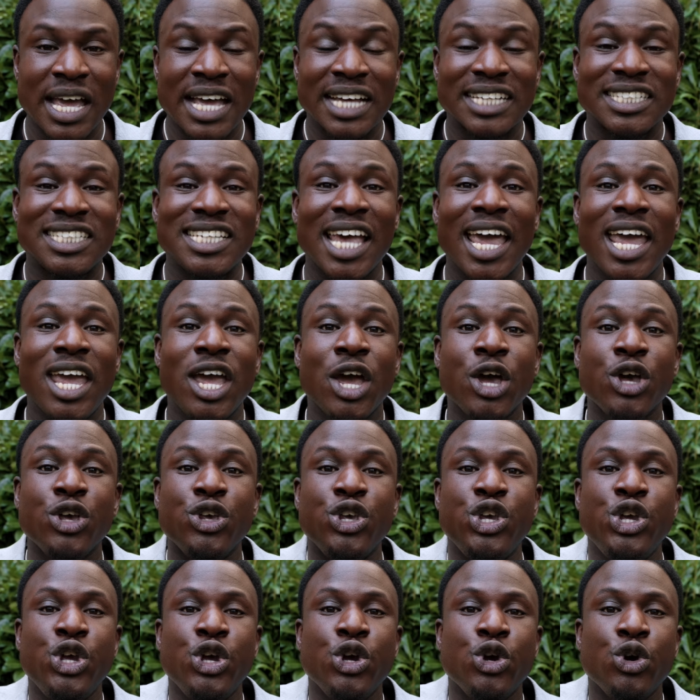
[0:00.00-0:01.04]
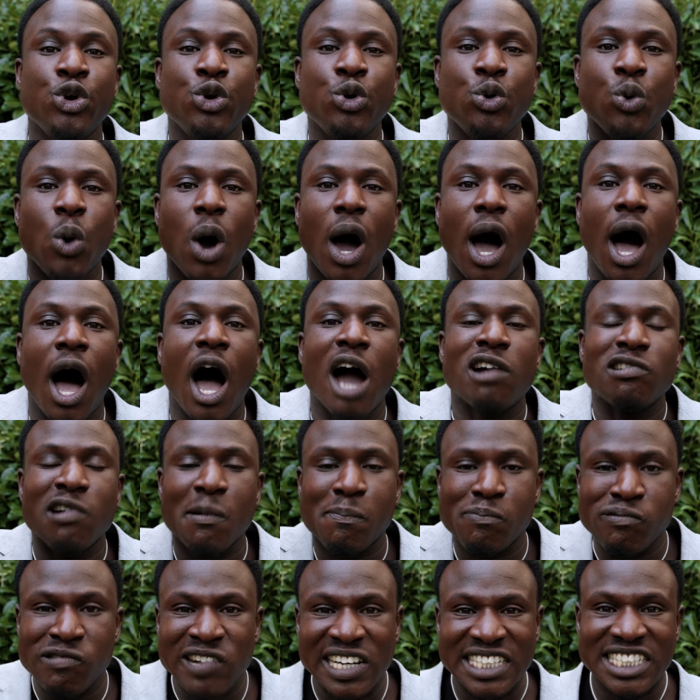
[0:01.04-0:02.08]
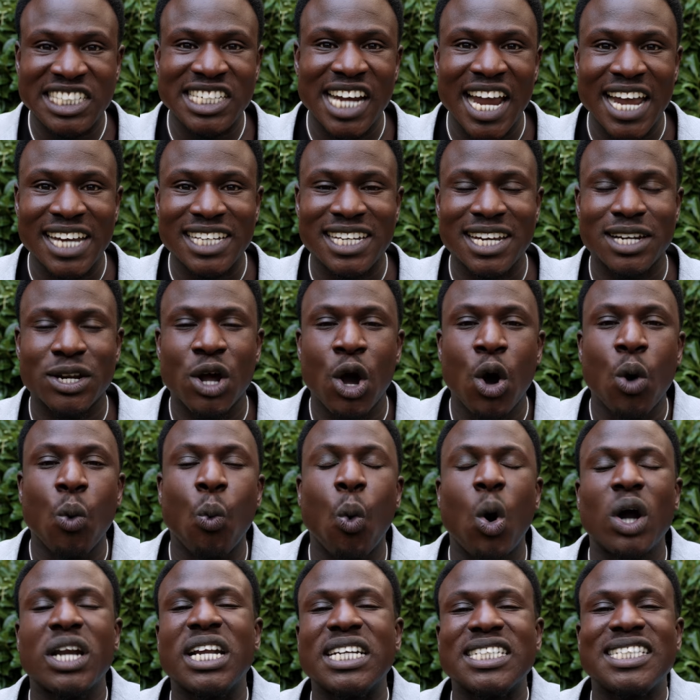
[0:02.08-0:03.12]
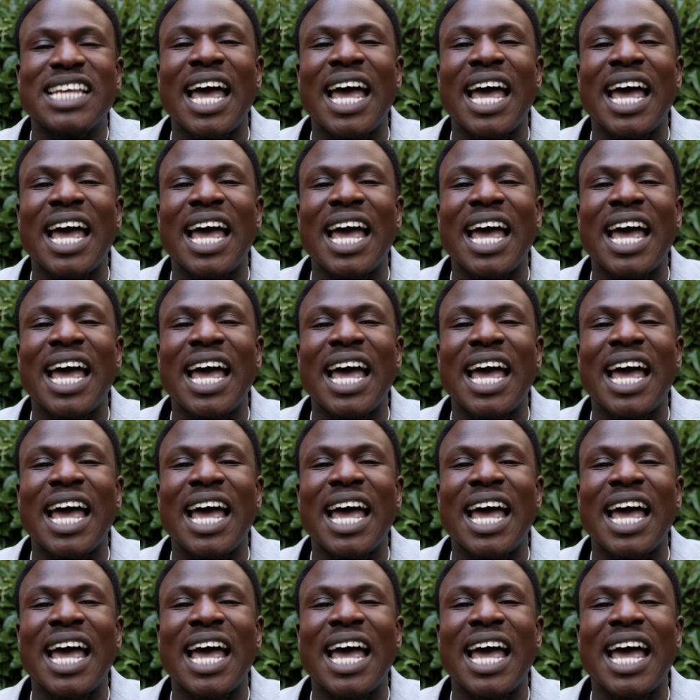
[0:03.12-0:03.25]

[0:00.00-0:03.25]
Say, You are appreciated. What does